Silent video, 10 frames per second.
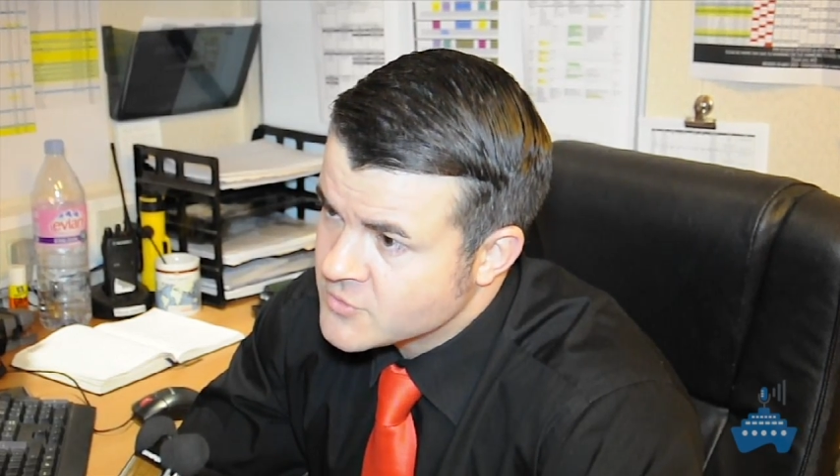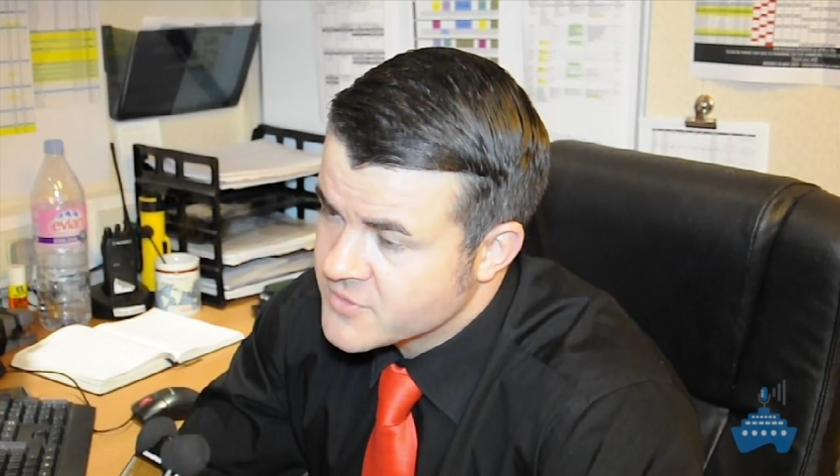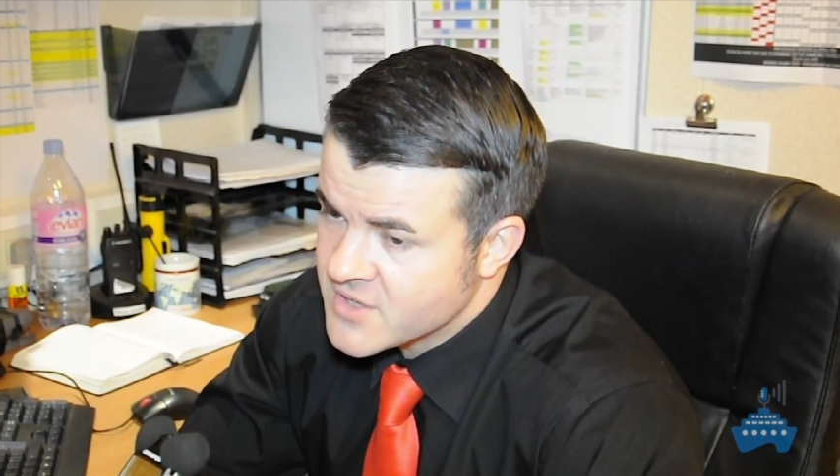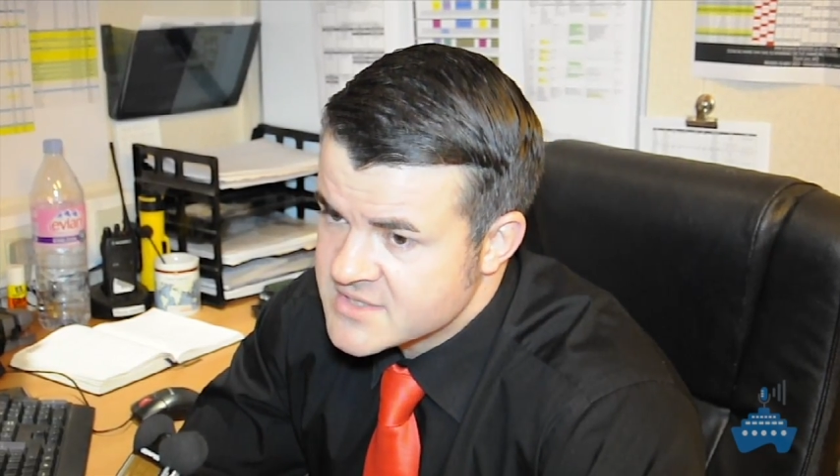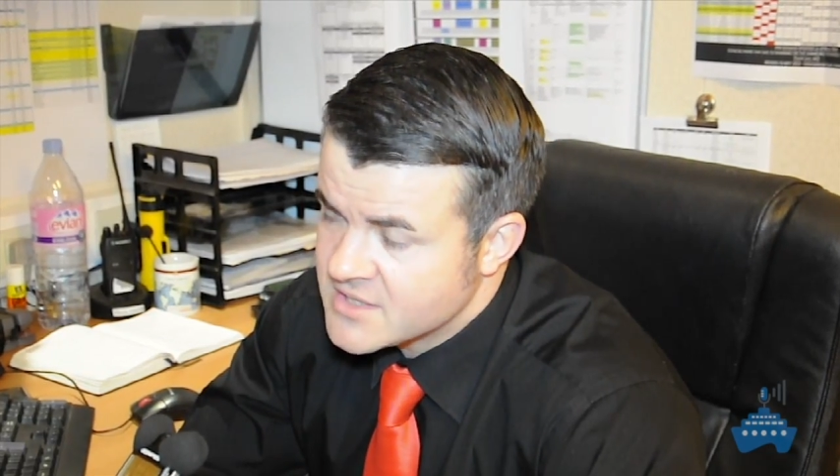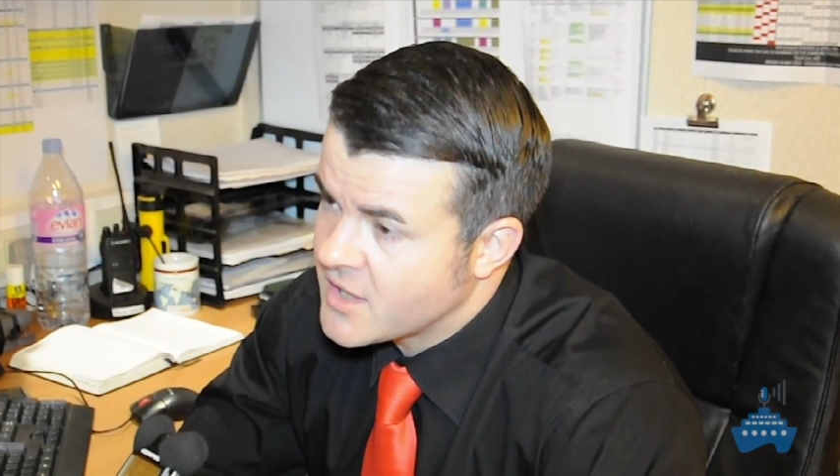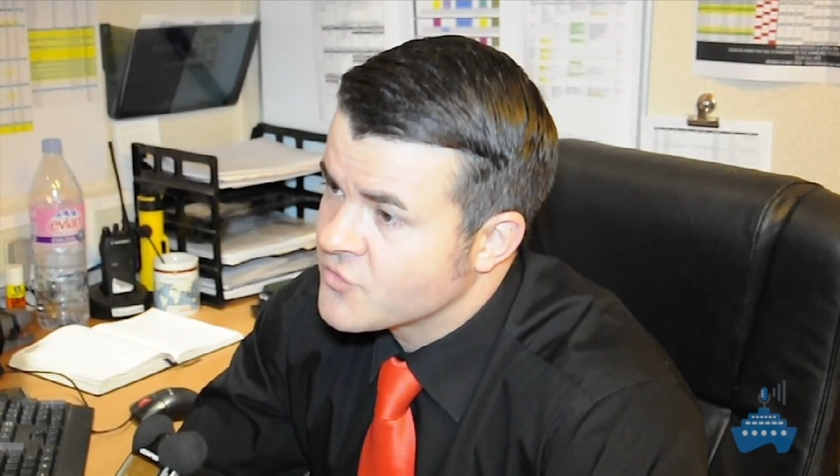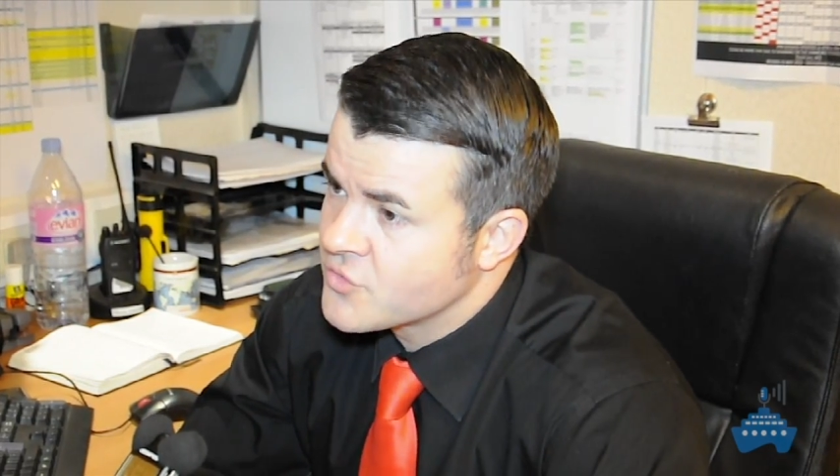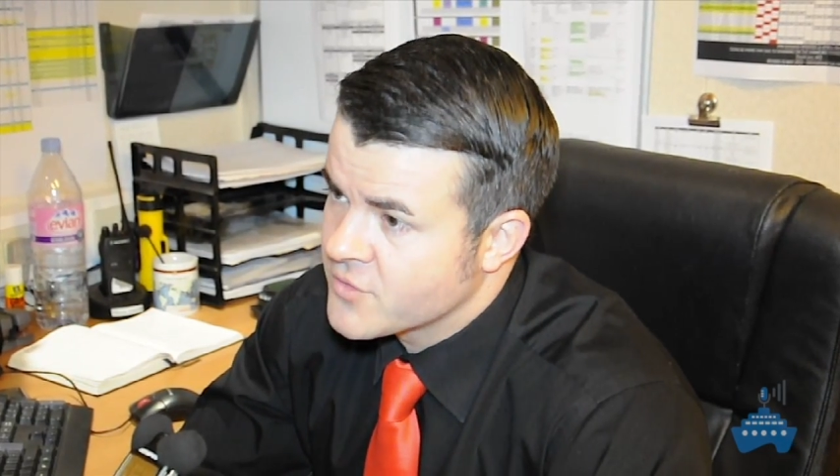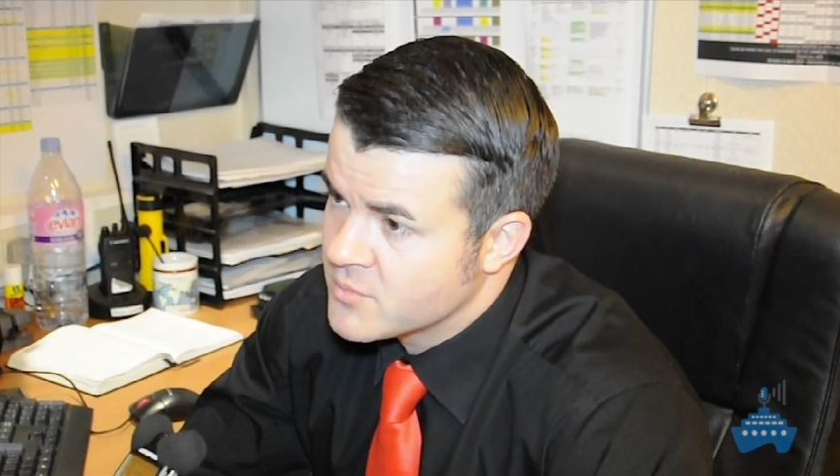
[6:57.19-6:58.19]
all
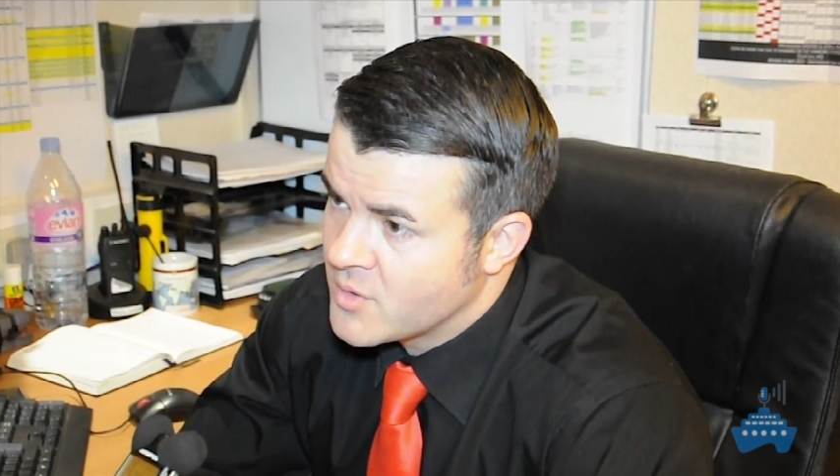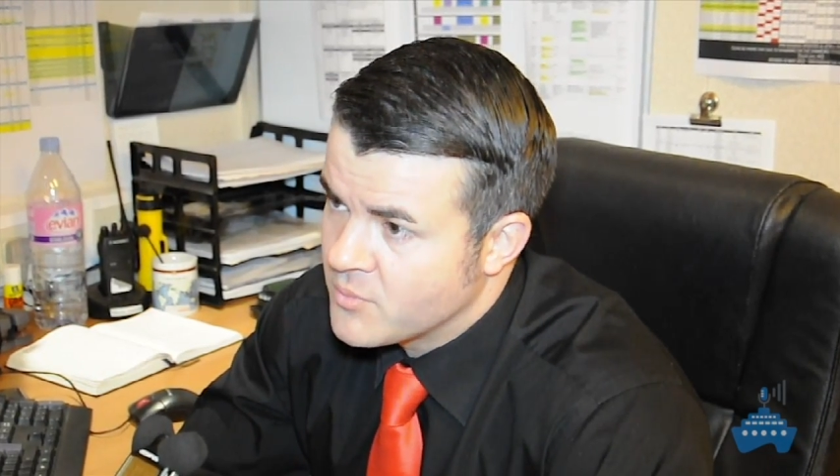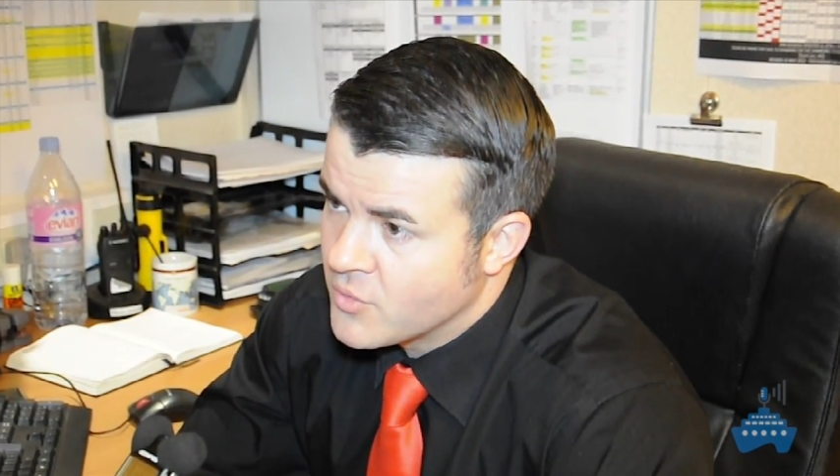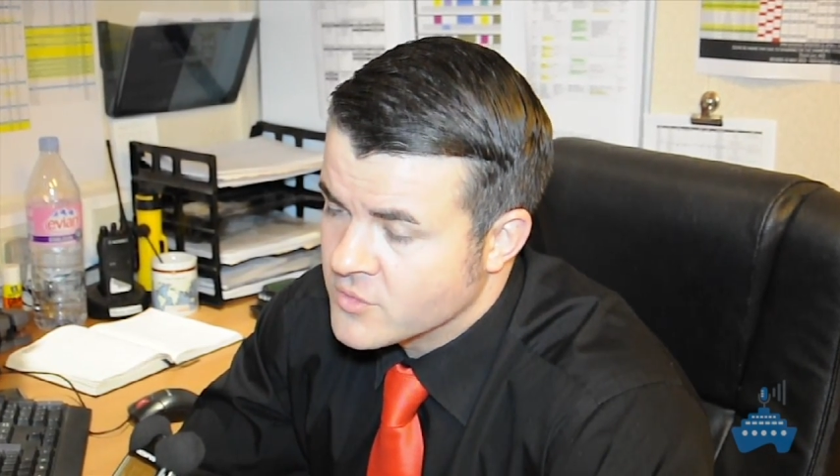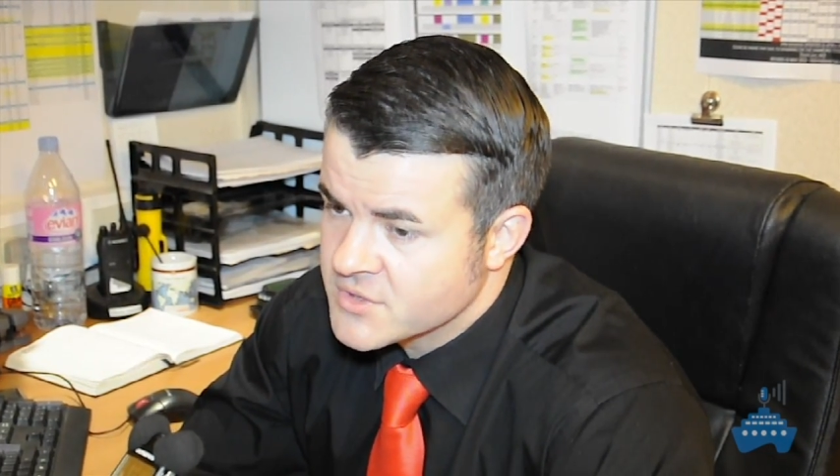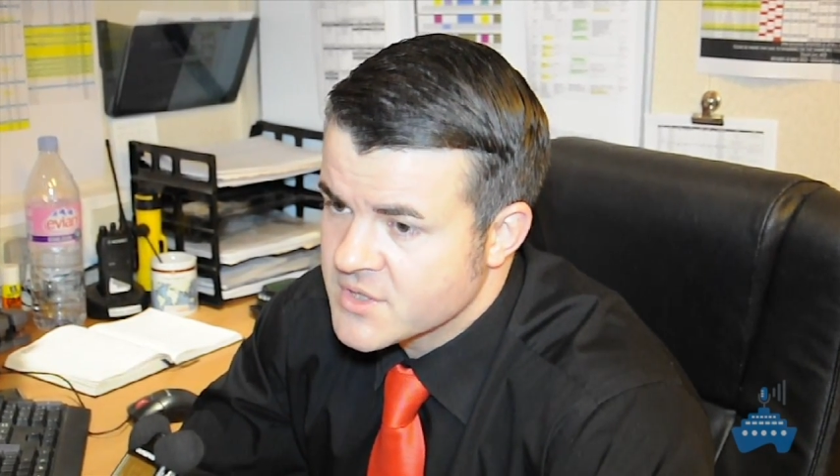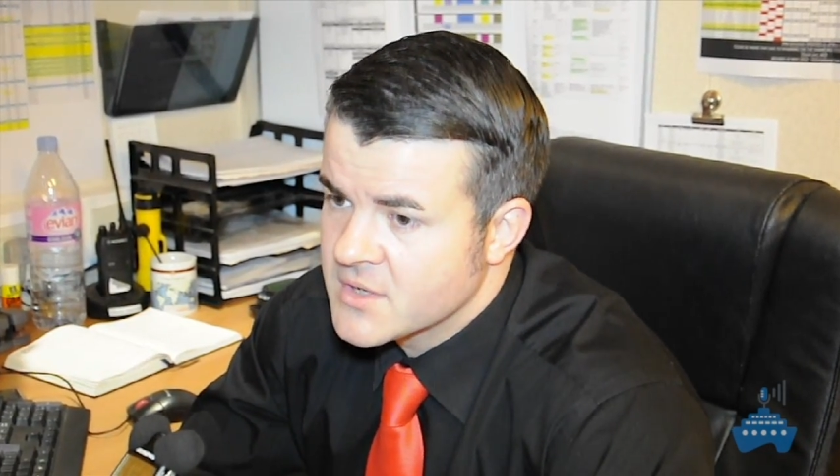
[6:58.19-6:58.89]
1,300 of them on board,